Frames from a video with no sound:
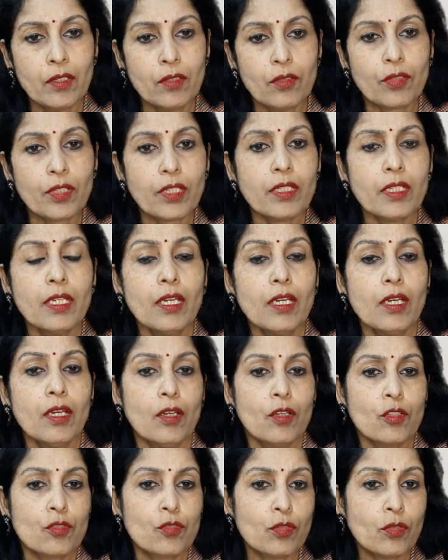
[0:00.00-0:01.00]
Okay.
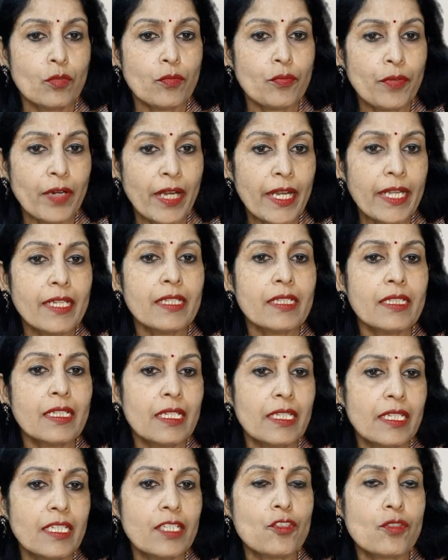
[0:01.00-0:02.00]
So find the
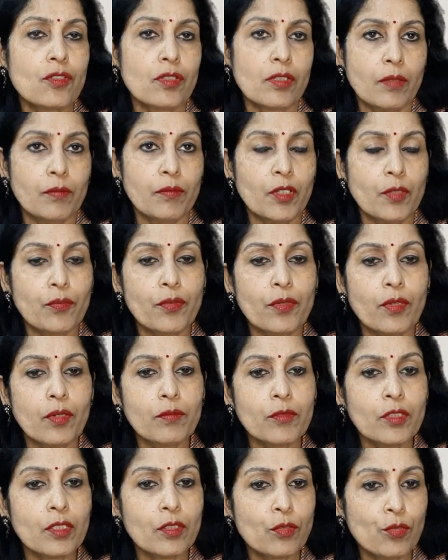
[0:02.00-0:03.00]
least number.
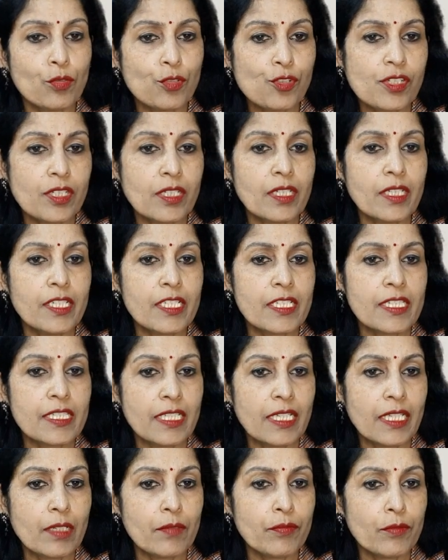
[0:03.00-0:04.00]
From the question
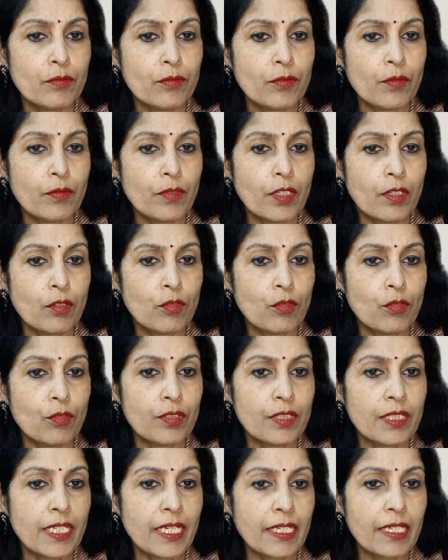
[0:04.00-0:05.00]
itself we will
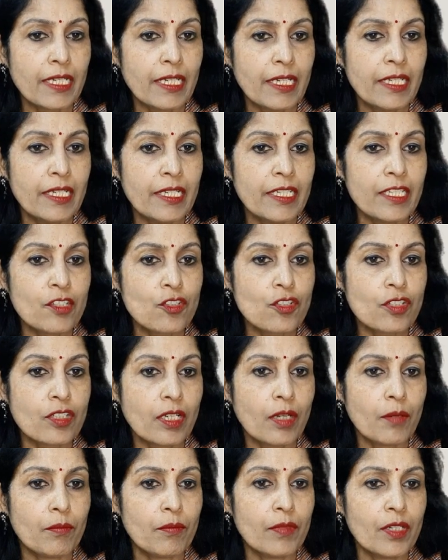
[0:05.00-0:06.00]
know that least
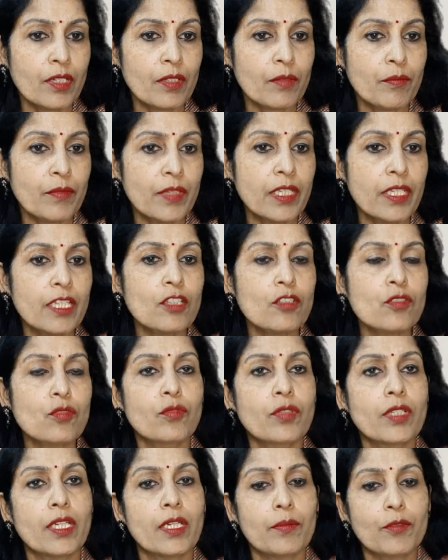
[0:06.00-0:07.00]
number means
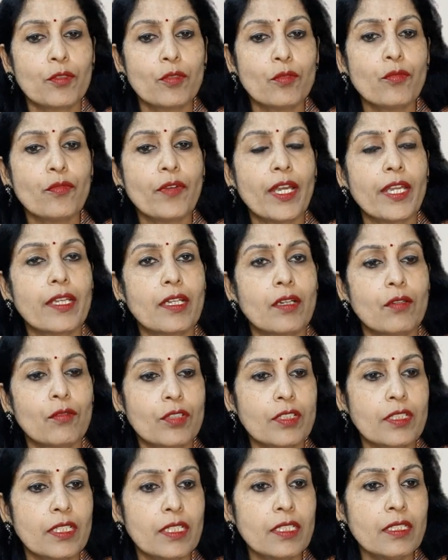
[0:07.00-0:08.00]
we have to find
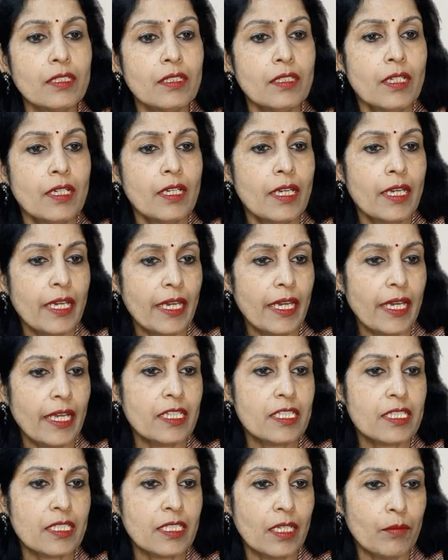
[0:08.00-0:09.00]
out the
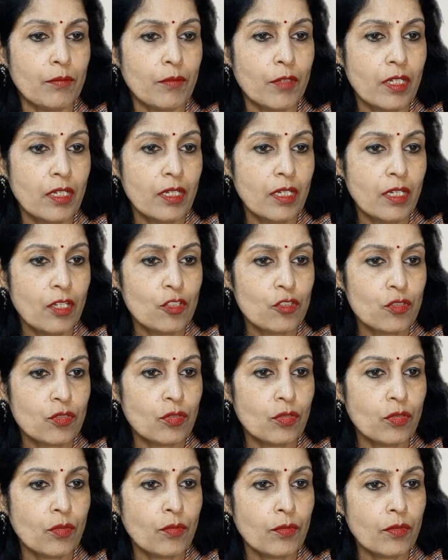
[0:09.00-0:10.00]
LCM.
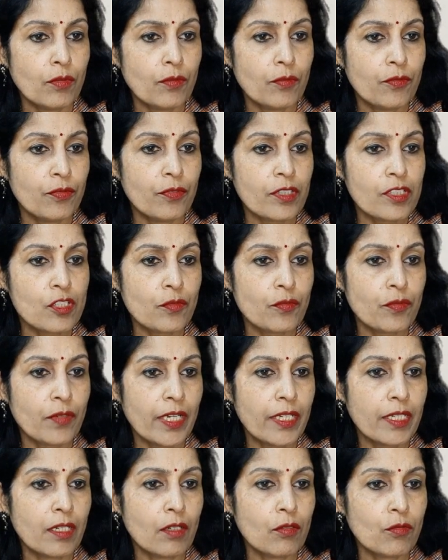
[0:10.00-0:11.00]
So first
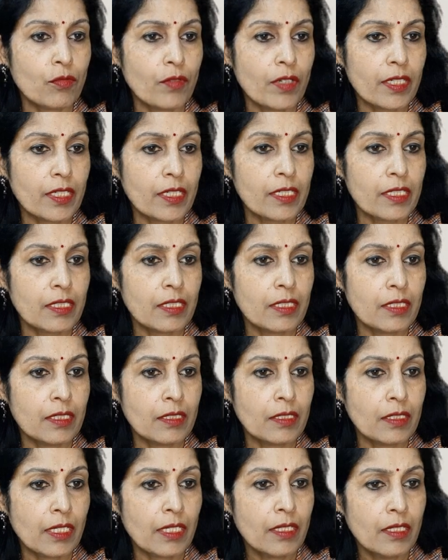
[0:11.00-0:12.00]
find out what are
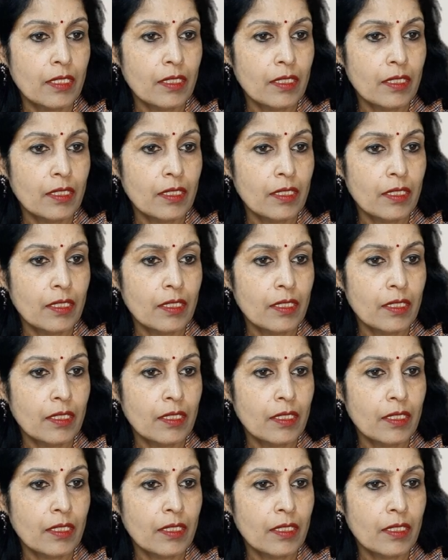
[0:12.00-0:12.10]
the